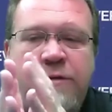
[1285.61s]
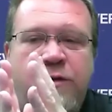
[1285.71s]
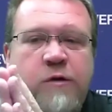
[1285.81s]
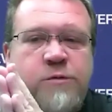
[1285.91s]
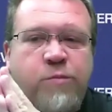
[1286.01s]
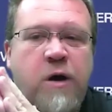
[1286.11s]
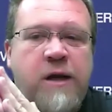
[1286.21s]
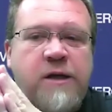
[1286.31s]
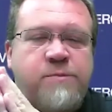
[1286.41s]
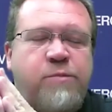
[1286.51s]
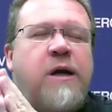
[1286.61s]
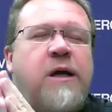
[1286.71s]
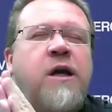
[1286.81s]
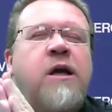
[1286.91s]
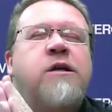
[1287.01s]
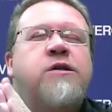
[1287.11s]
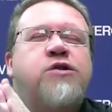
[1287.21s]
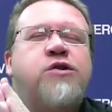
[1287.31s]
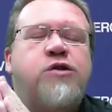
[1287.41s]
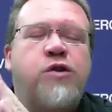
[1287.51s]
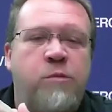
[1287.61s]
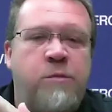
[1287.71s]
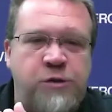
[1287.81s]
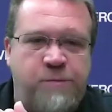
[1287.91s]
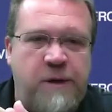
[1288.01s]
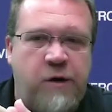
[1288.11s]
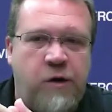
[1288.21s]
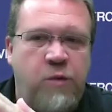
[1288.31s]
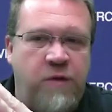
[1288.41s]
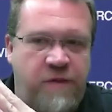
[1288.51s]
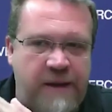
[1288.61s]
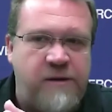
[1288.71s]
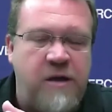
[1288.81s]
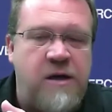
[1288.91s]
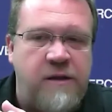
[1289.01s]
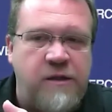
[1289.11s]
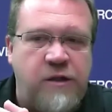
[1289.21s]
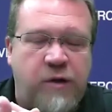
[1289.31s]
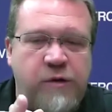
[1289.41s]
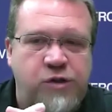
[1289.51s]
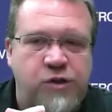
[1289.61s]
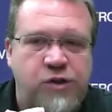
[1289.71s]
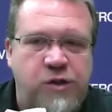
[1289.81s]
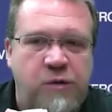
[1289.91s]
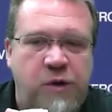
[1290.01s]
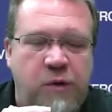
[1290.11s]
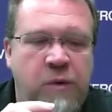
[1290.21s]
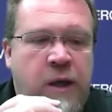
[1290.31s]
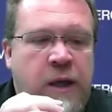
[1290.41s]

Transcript: Those products spray so much better with that gun that Chris just showed you.